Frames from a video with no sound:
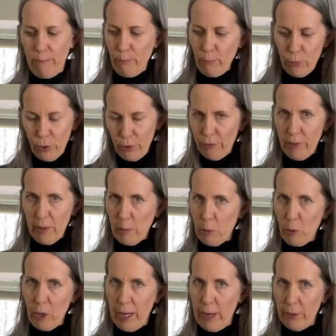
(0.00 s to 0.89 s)
move them
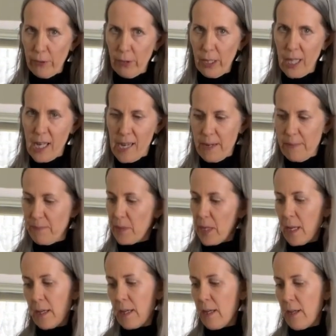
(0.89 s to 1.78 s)
around a lot.
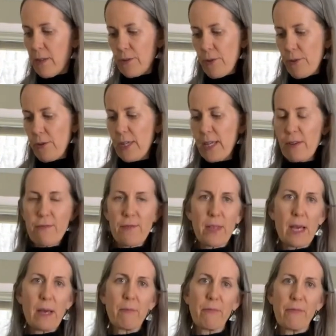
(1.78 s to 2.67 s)
So I'll leave
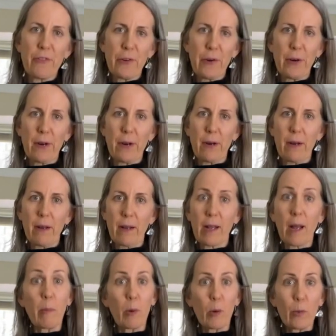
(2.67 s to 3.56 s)
them for a
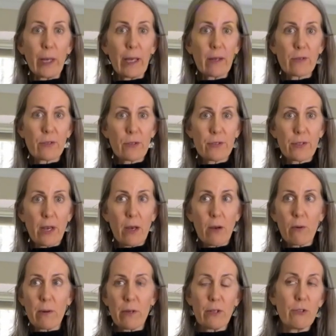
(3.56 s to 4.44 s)
couple weeks or
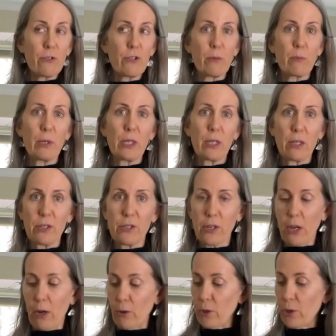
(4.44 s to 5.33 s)
so, and you should be good to
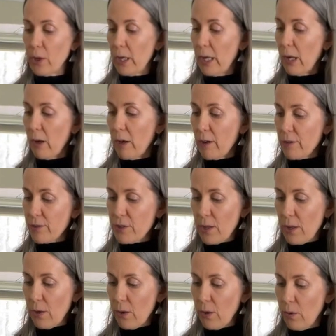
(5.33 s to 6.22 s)
go. You can
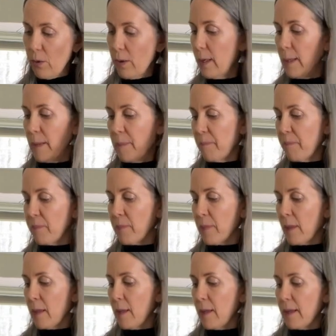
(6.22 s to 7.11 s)
also,
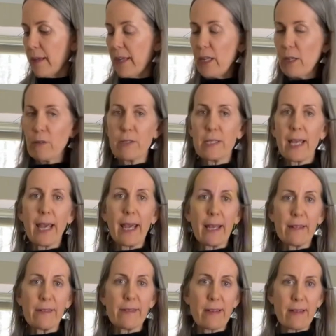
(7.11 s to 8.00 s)

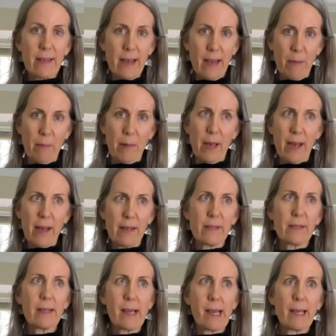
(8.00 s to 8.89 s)
taste them
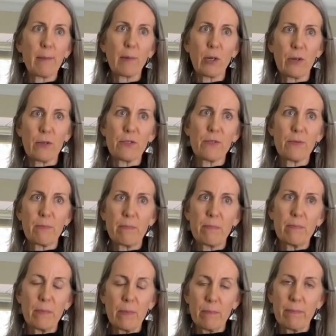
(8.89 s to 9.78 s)
as time goes
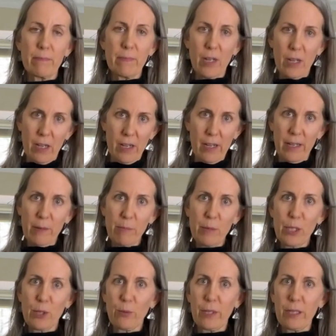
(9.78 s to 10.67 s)
on.
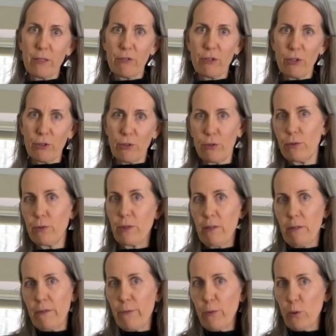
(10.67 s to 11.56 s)
Between 2
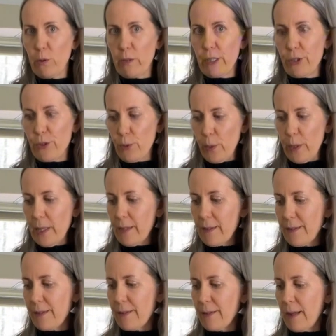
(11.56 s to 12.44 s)
and 4-ish
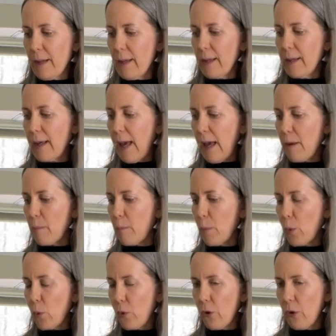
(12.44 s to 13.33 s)
weeks, it's going to get
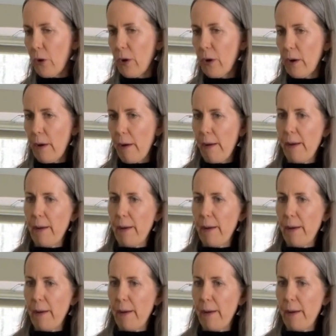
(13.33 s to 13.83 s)
more